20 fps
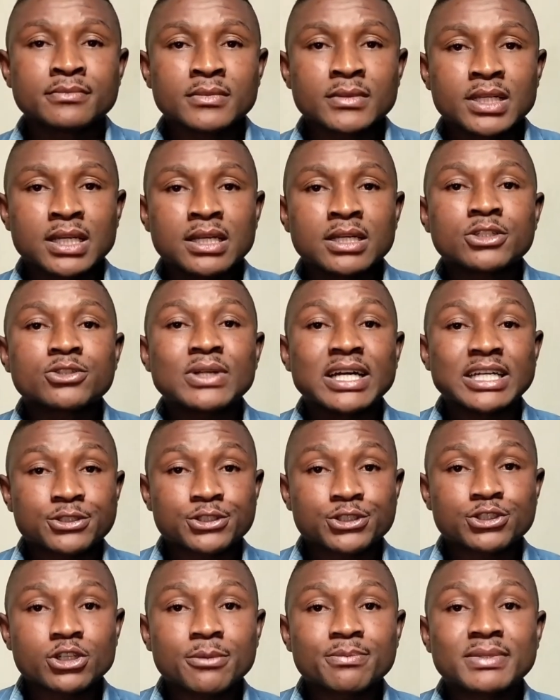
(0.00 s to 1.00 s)
trying to
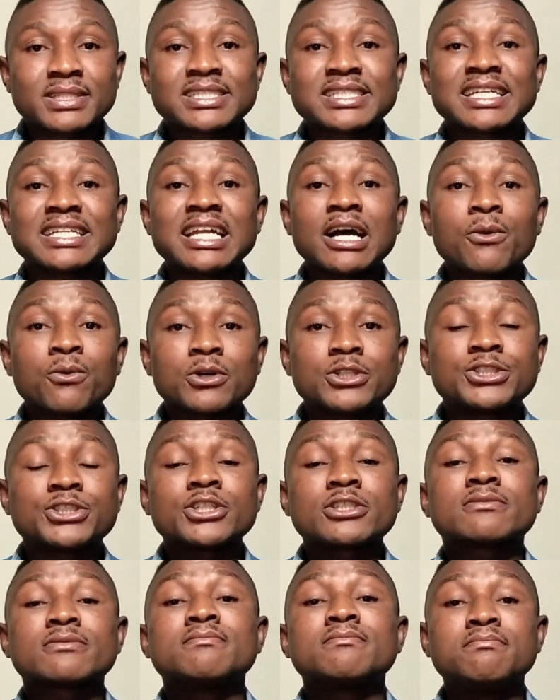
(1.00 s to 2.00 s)
stop this. And that was
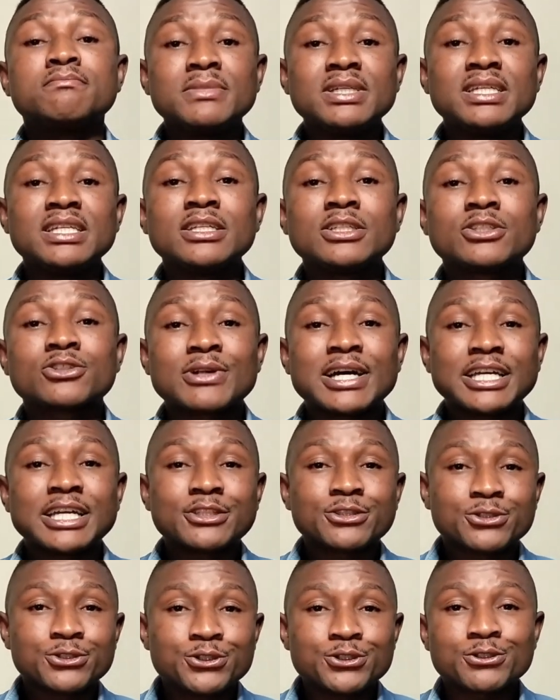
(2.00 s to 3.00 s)
just me trying to
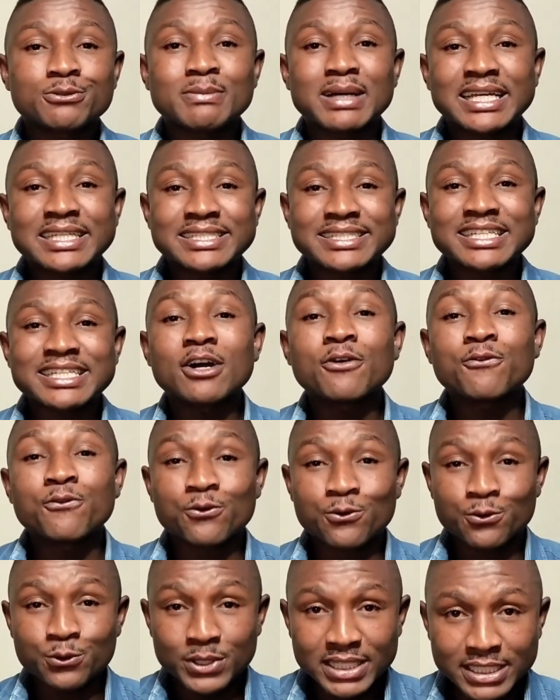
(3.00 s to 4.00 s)
use my self
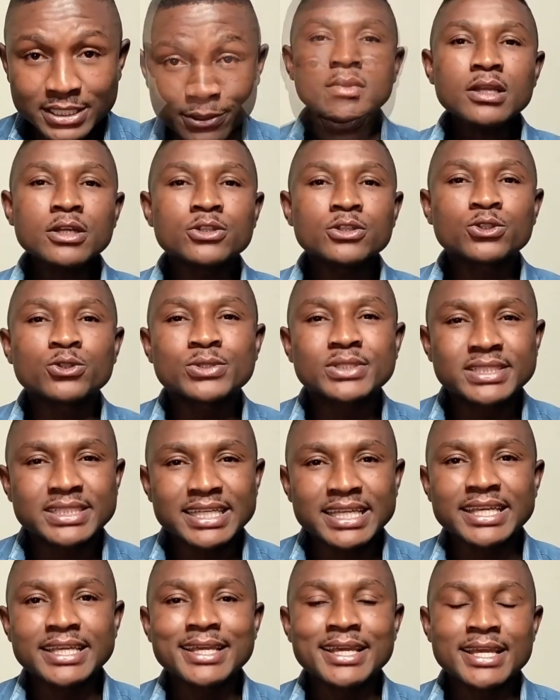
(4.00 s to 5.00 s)
will to
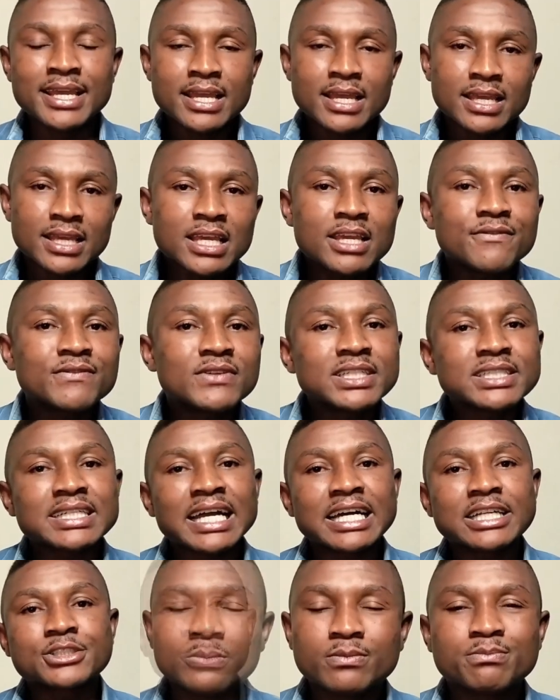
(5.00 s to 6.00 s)
see if this can
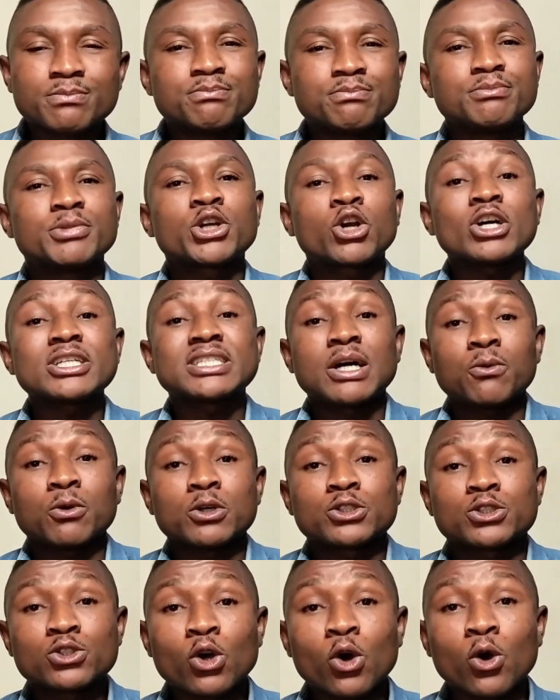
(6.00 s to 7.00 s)
stop. Because I was
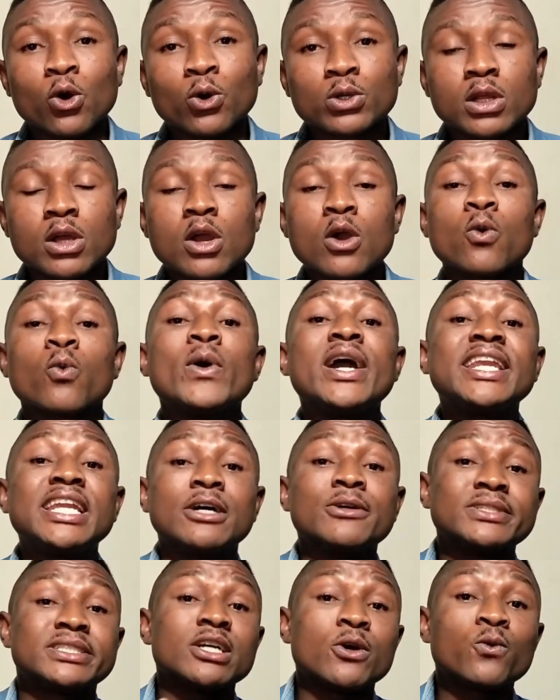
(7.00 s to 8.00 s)
told where there
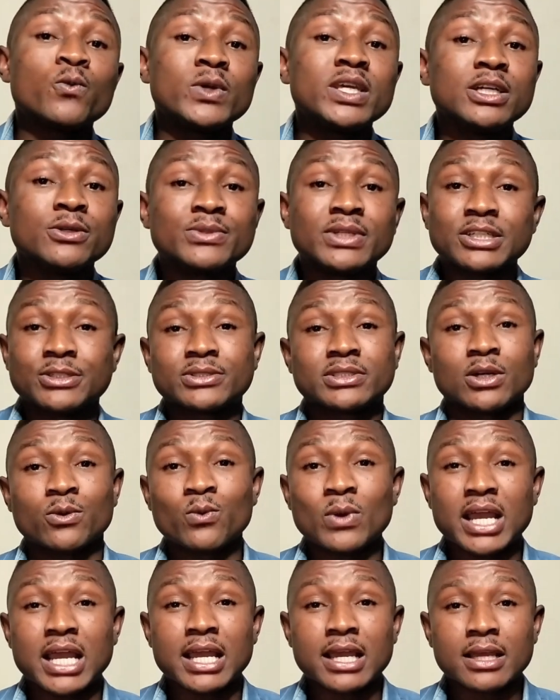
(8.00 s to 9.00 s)
is a will, there is a
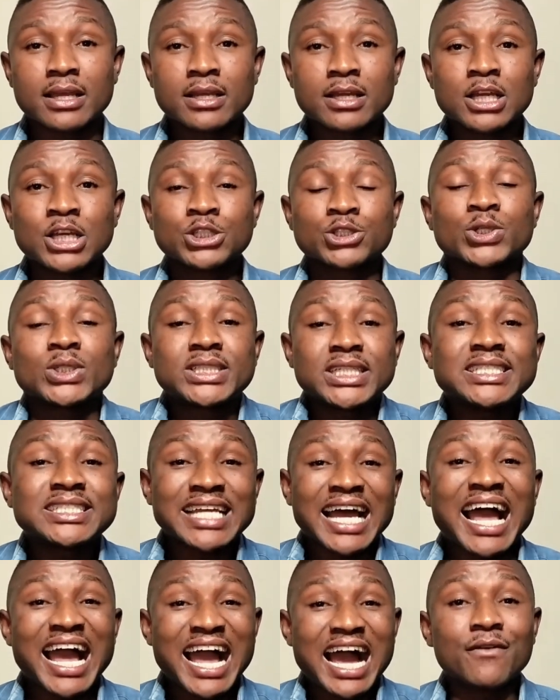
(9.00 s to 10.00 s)
way. So since
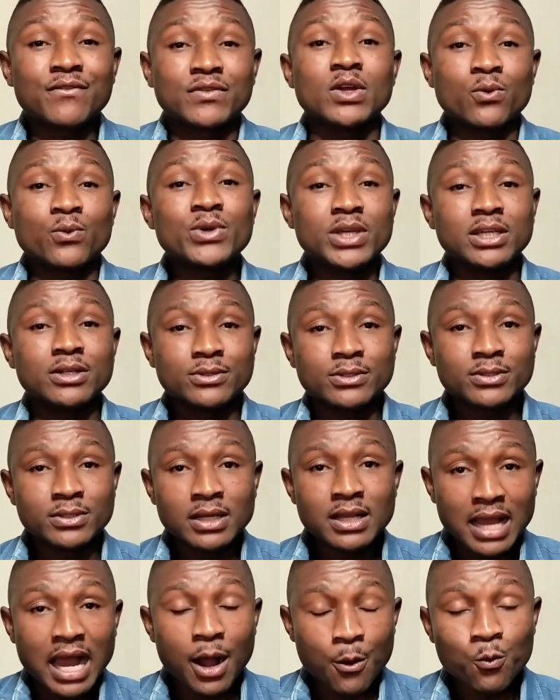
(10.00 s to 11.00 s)
I have the will,
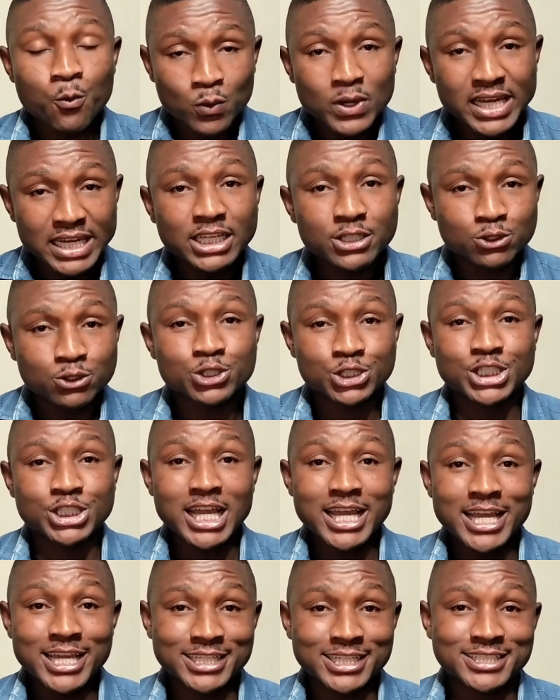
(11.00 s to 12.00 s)
I'm willing to
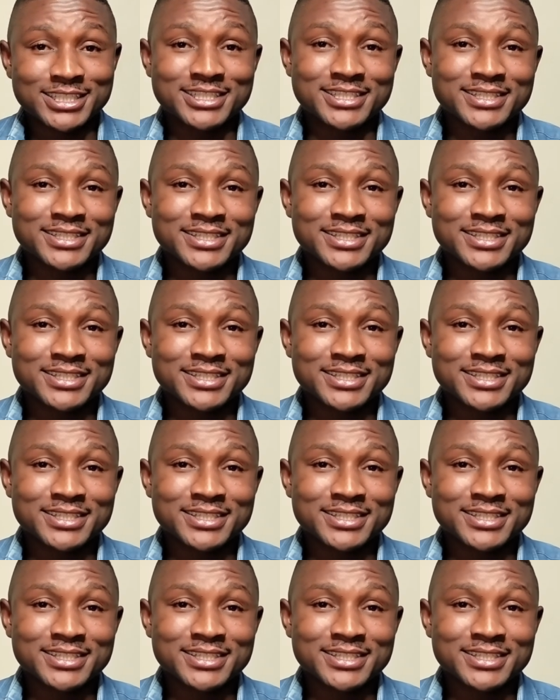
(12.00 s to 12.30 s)
change.